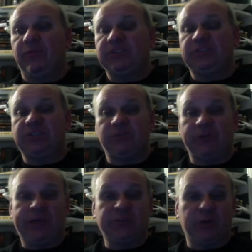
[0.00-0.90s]
In Through
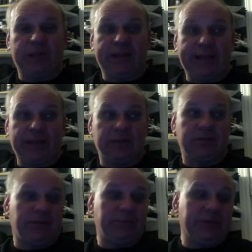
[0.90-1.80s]
the Outdoor like
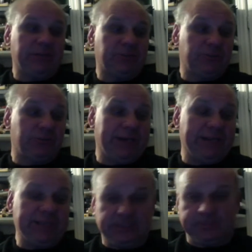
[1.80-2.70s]
compared to what it is?